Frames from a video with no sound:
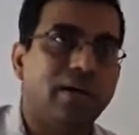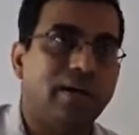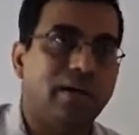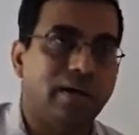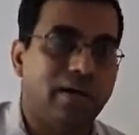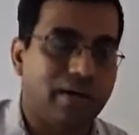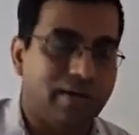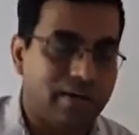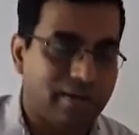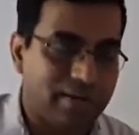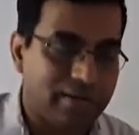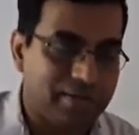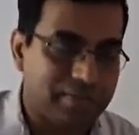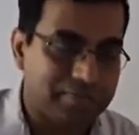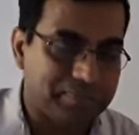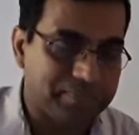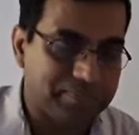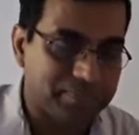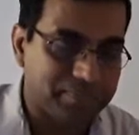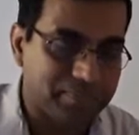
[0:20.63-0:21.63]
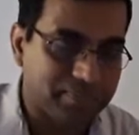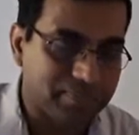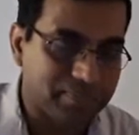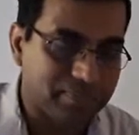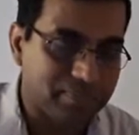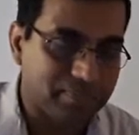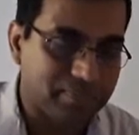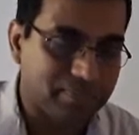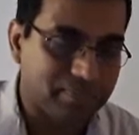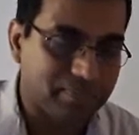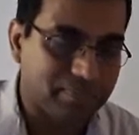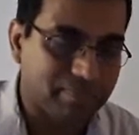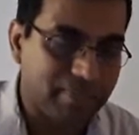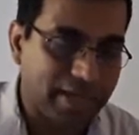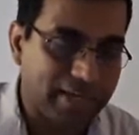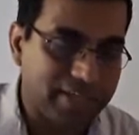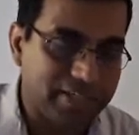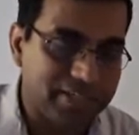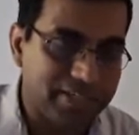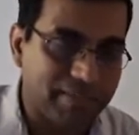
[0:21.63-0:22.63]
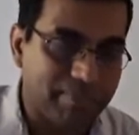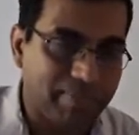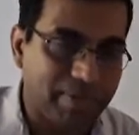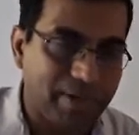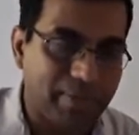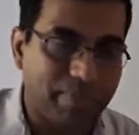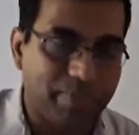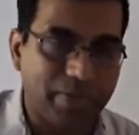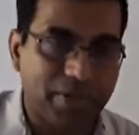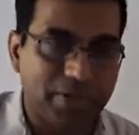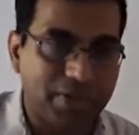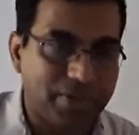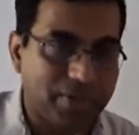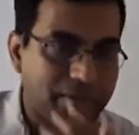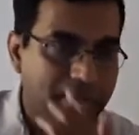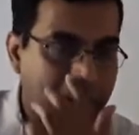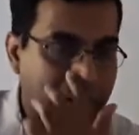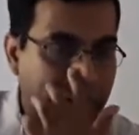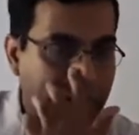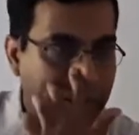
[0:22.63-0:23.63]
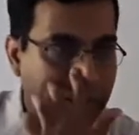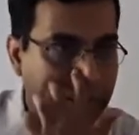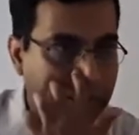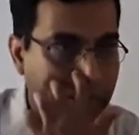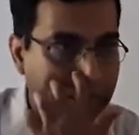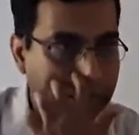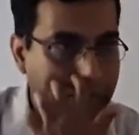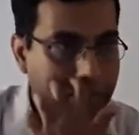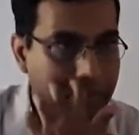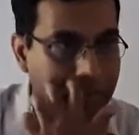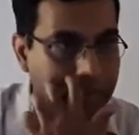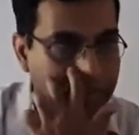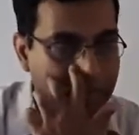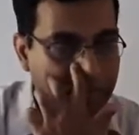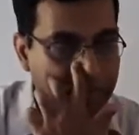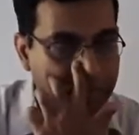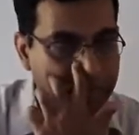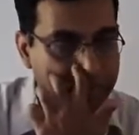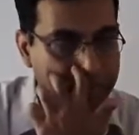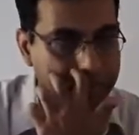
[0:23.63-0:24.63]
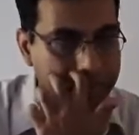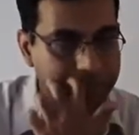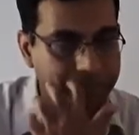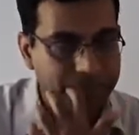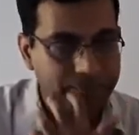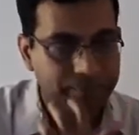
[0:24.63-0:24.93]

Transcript: Uh, Managing blood pressure, um,